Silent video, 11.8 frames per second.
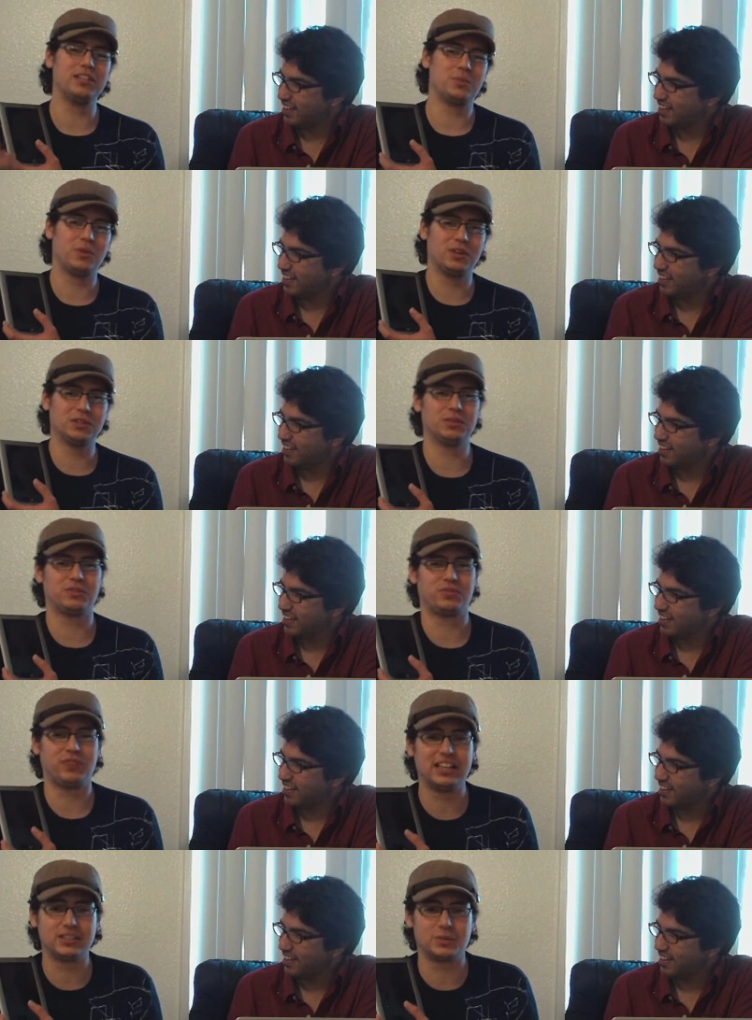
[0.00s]
Speaker 1: why does Words with
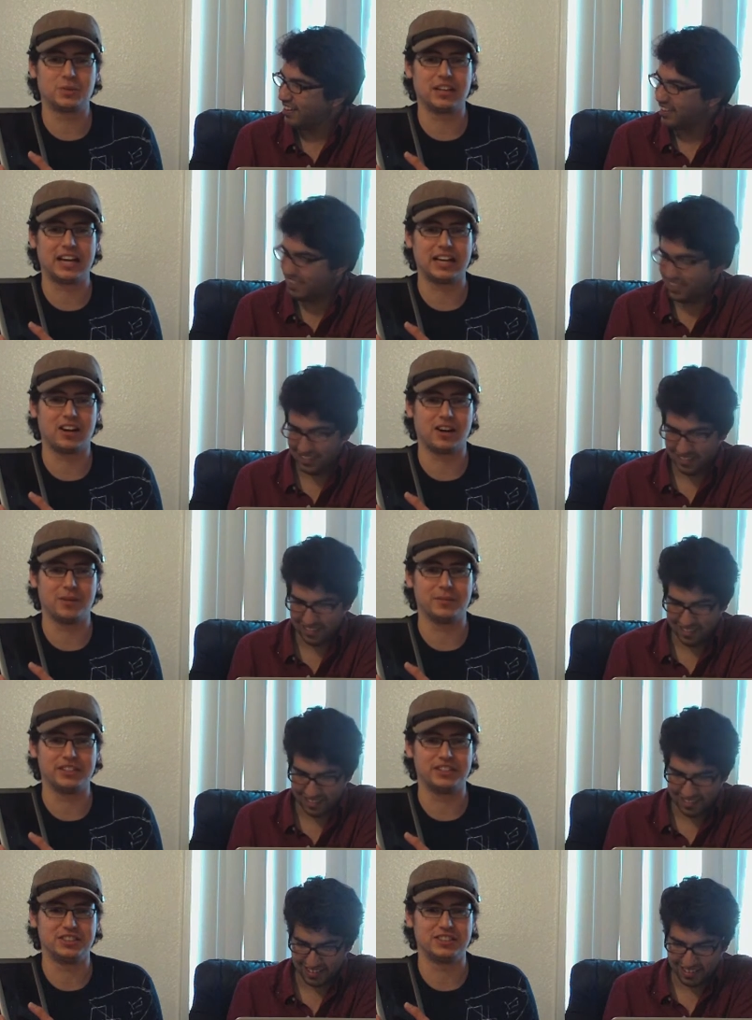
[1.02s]
Friends run like
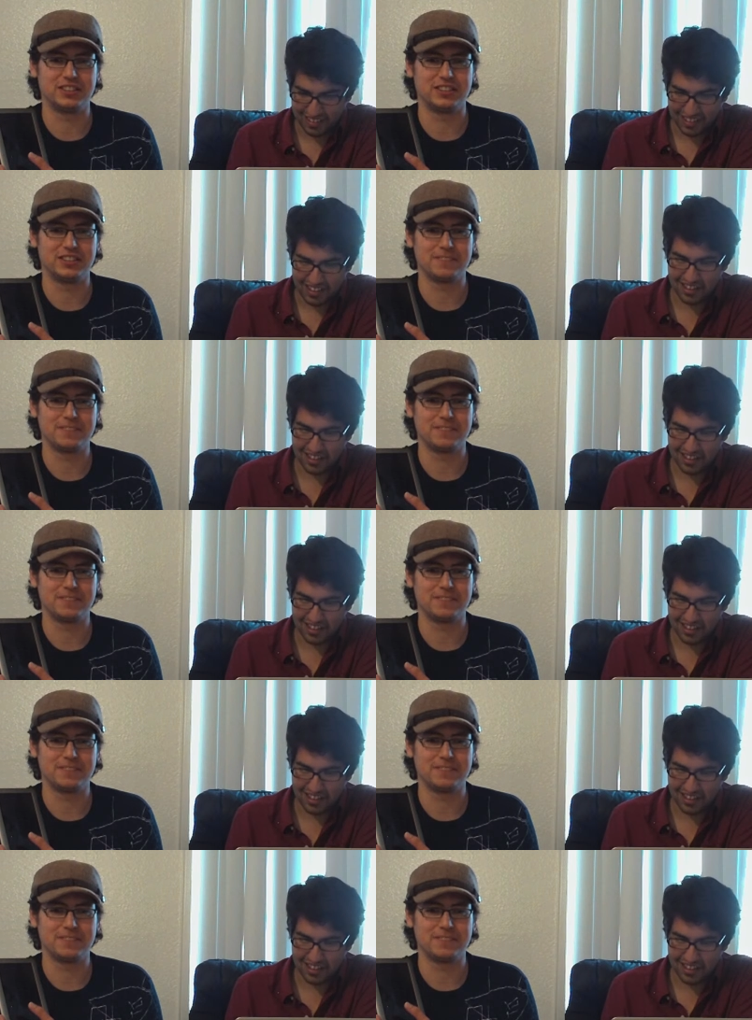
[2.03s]
garbage?